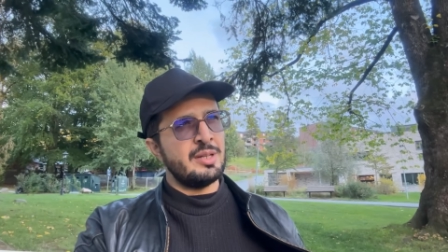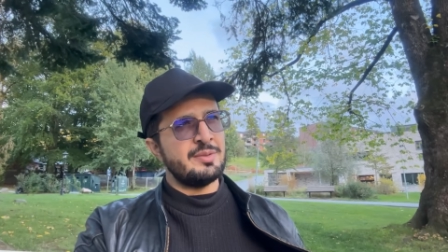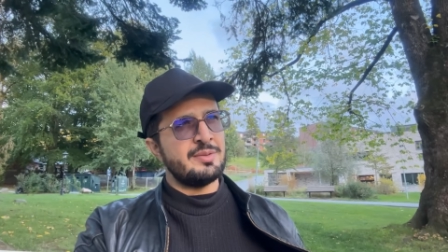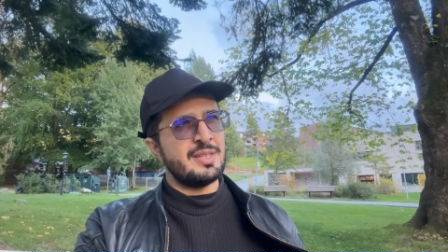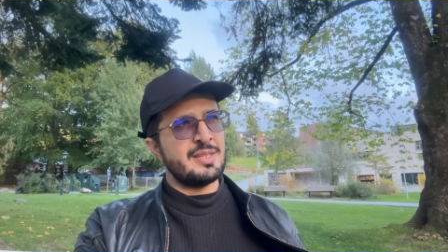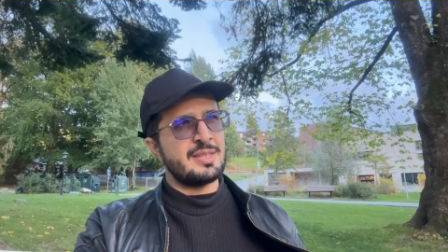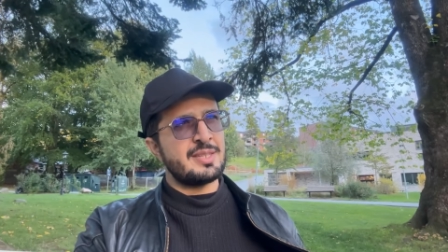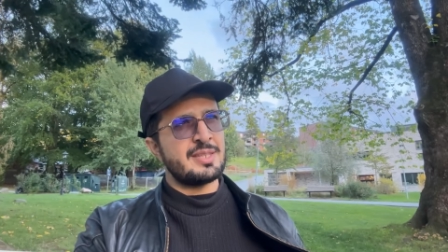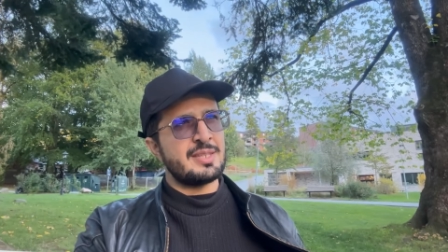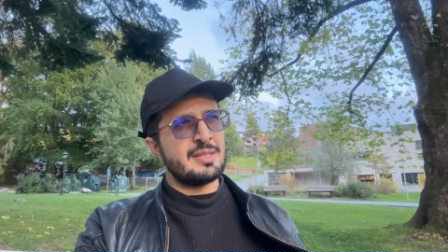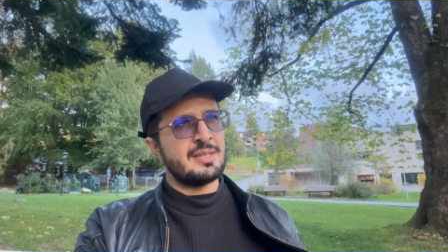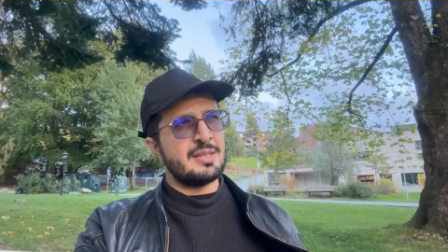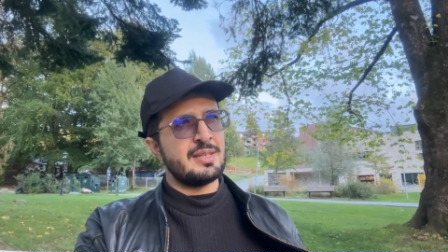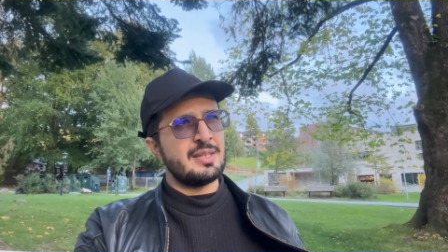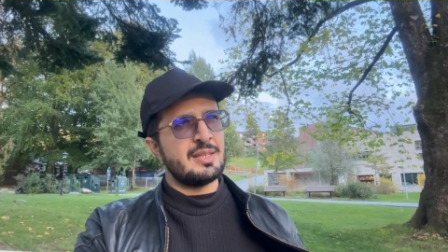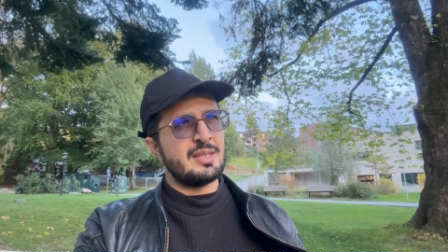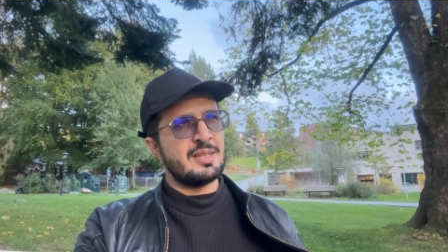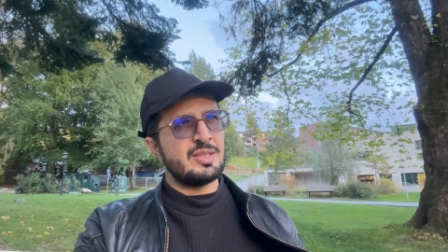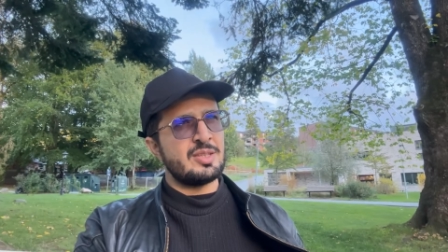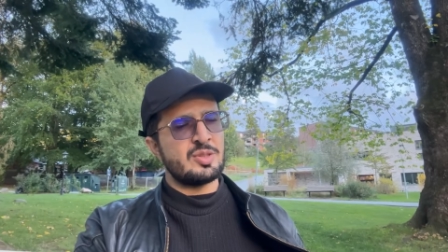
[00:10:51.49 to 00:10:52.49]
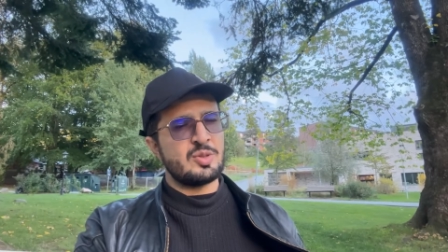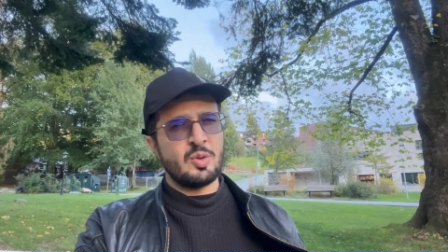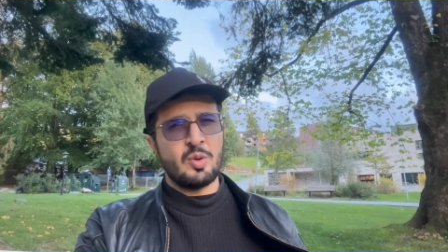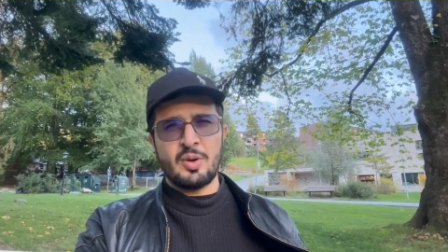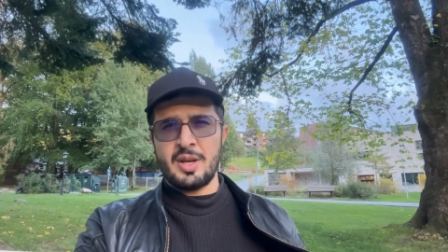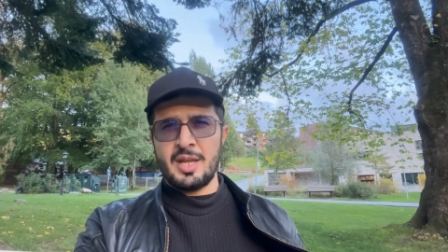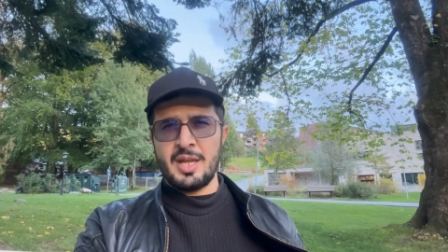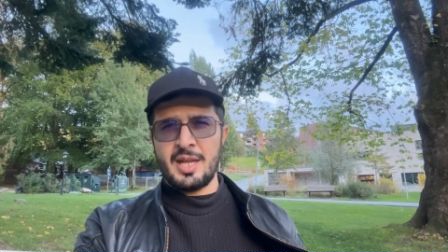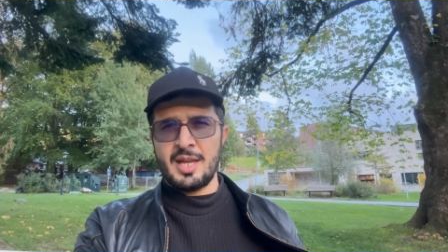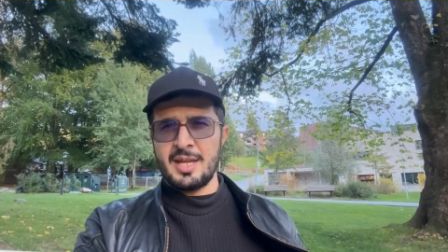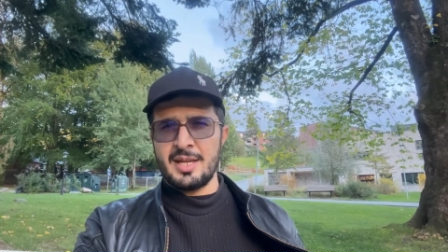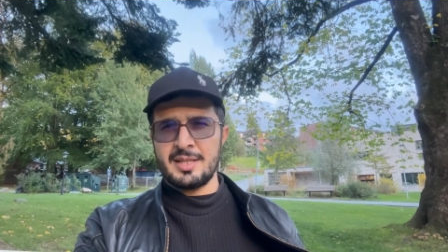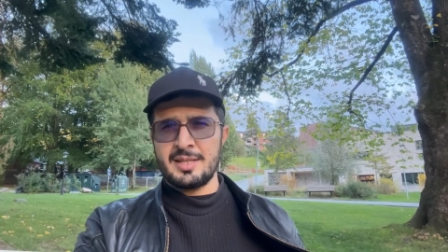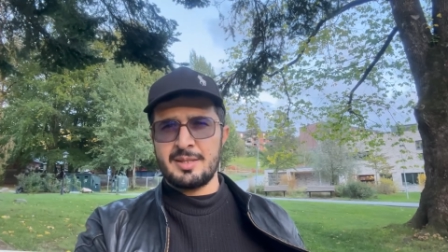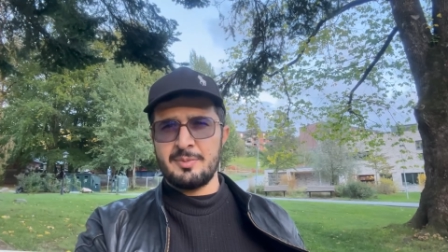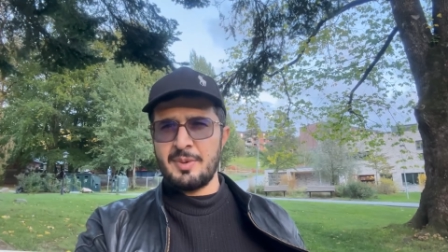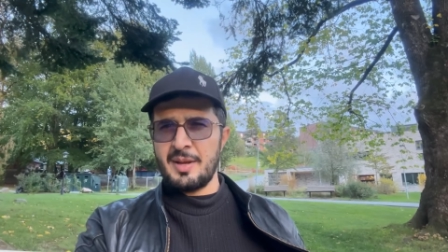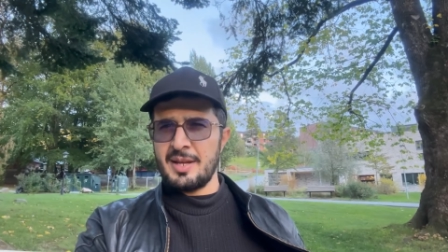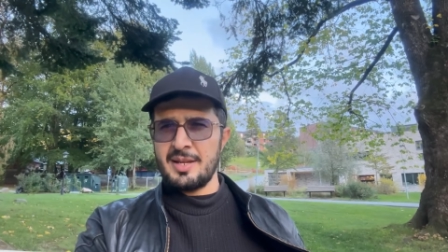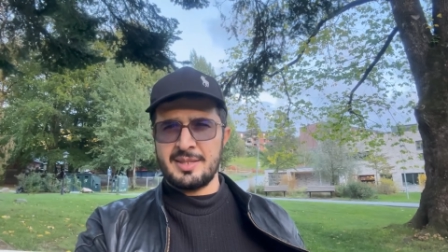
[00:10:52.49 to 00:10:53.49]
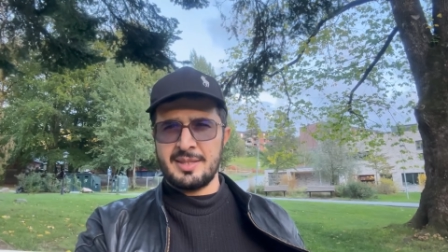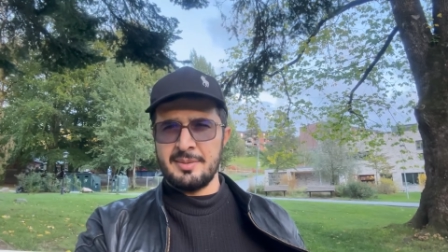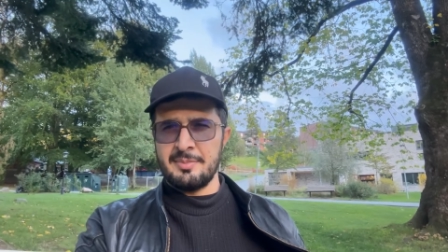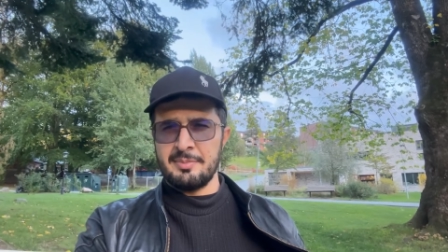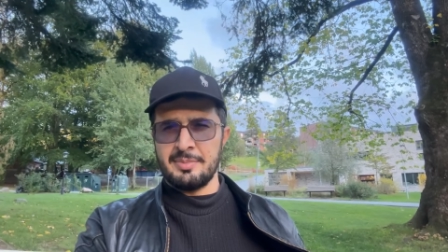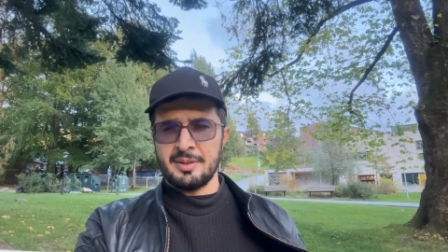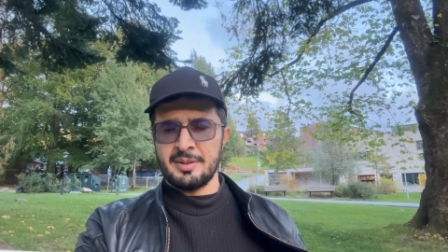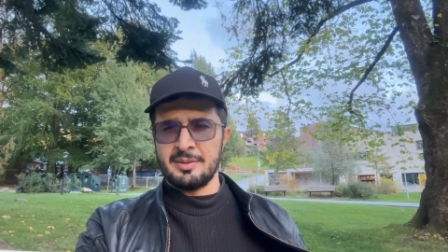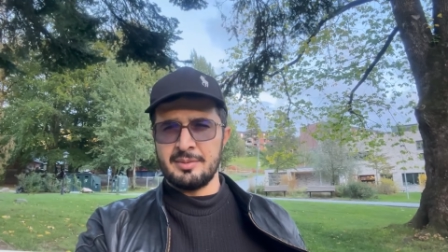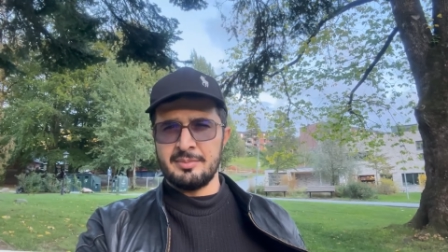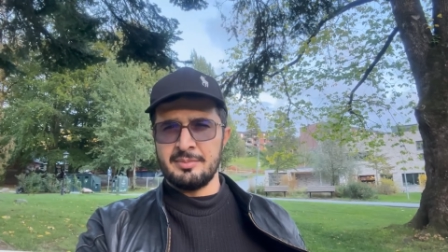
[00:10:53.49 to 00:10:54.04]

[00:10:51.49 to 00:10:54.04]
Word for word: of this story is very simple.